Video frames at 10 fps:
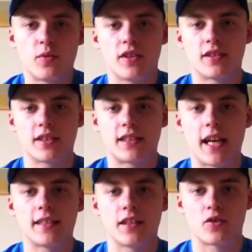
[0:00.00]
where the
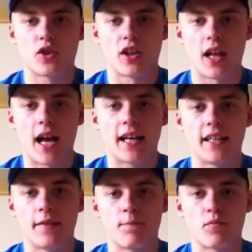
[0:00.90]
success is going to lie,